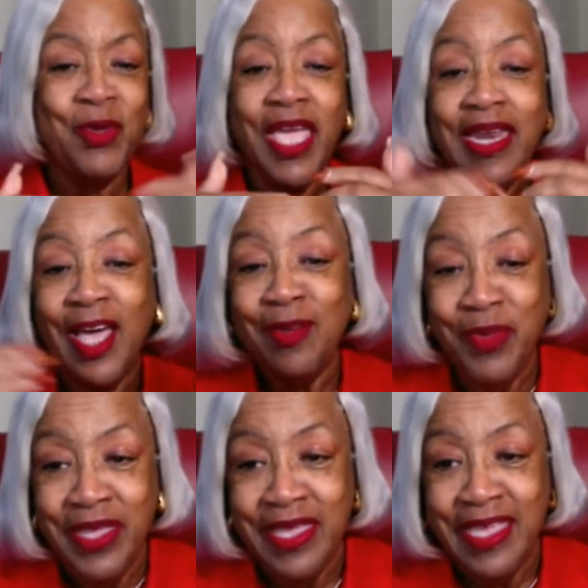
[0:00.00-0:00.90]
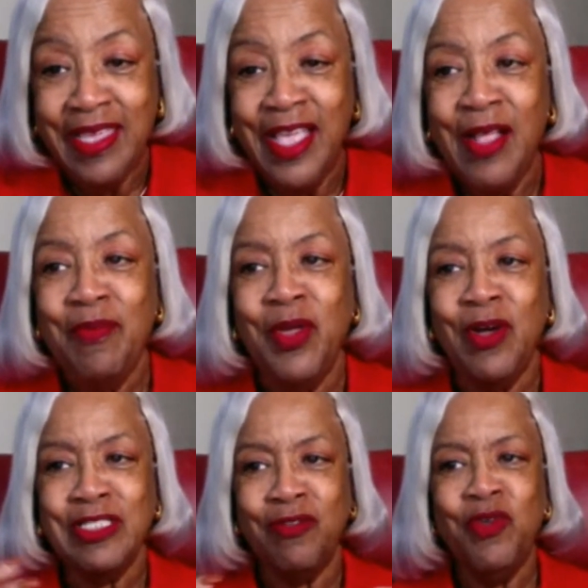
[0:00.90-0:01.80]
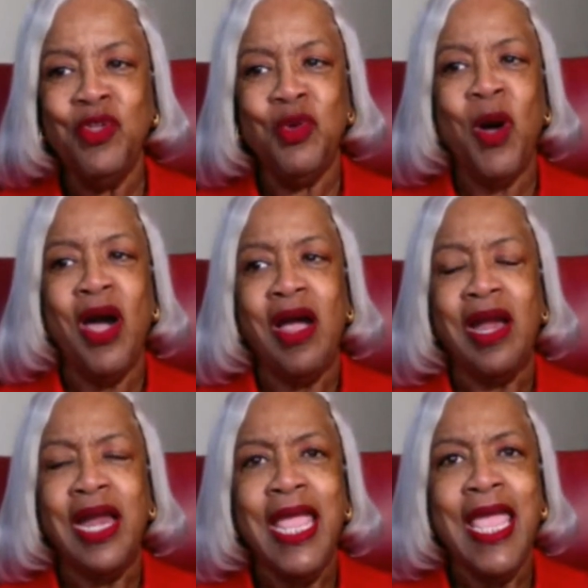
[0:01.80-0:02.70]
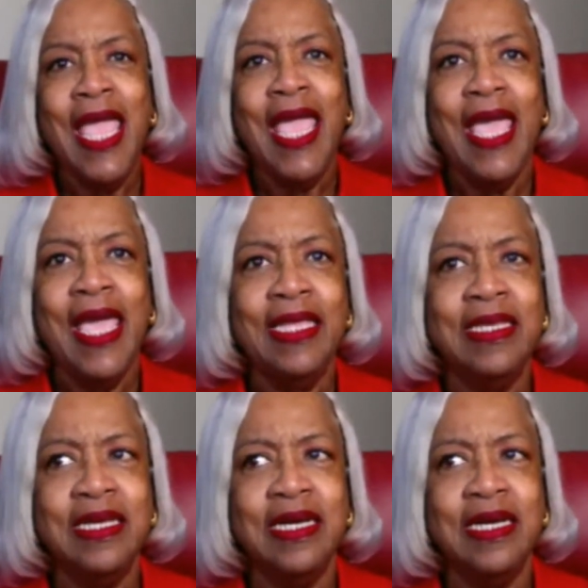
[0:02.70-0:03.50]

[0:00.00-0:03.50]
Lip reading: cannot be because of who you are. And